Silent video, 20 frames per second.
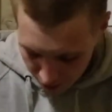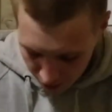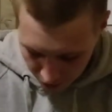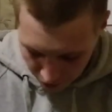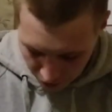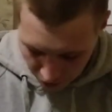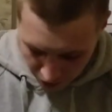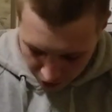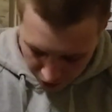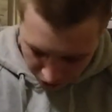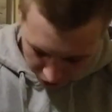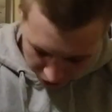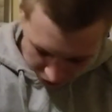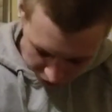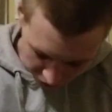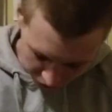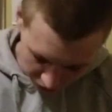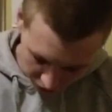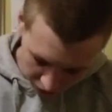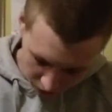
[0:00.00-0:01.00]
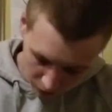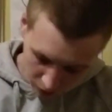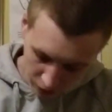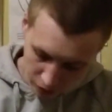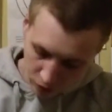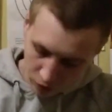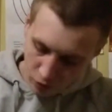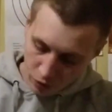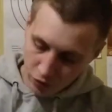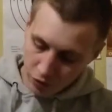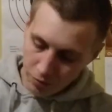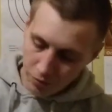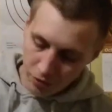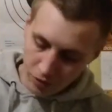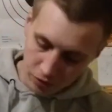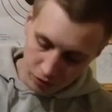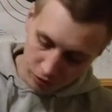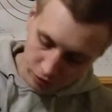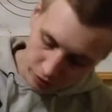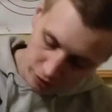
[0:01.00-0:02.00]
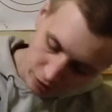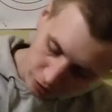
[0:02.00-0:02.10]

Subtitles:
and then you're just going to want to hold the bolt